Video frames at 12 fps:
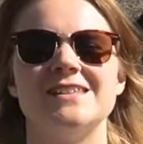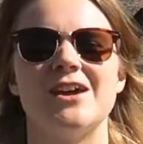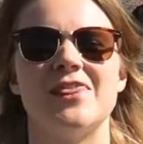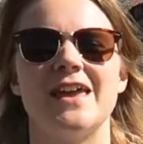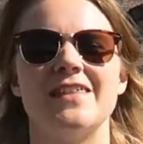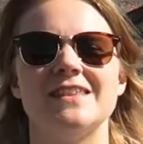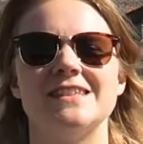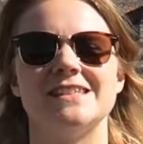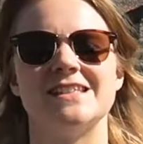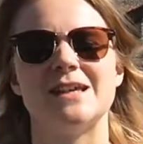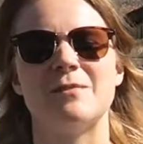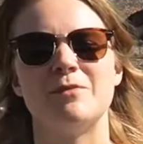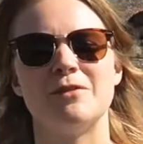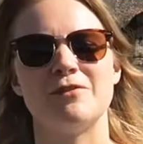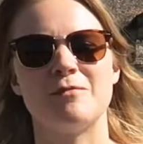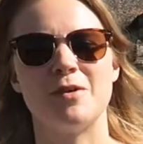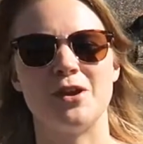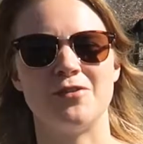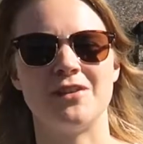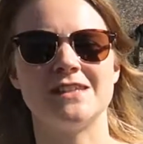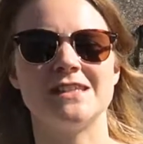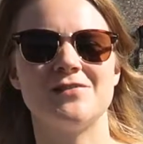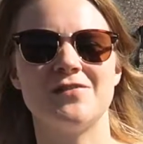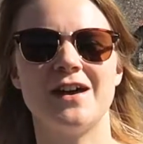I think this is the Temple of the Moon. This
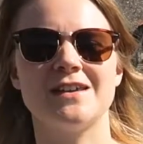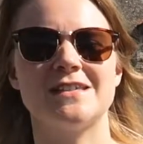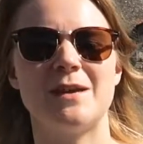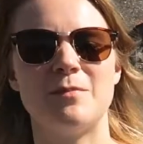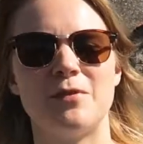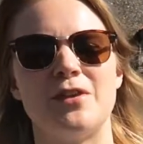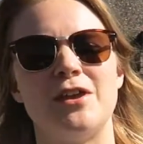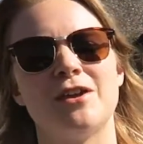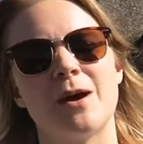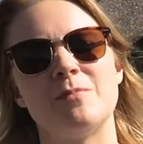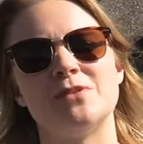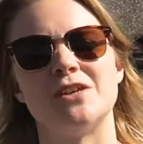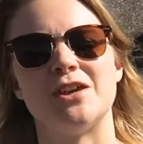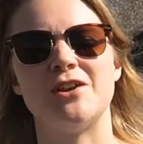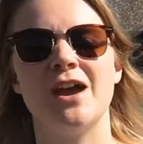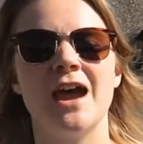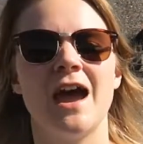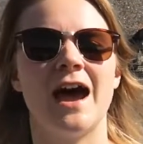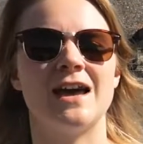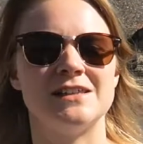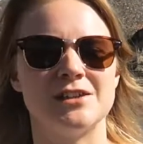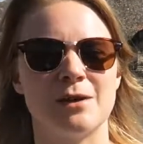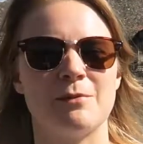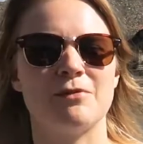is the first temple that you come to as
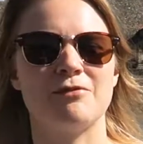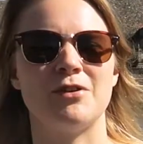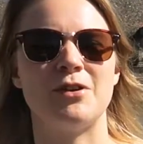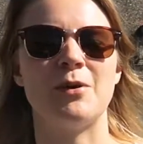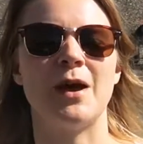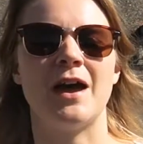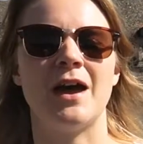you come through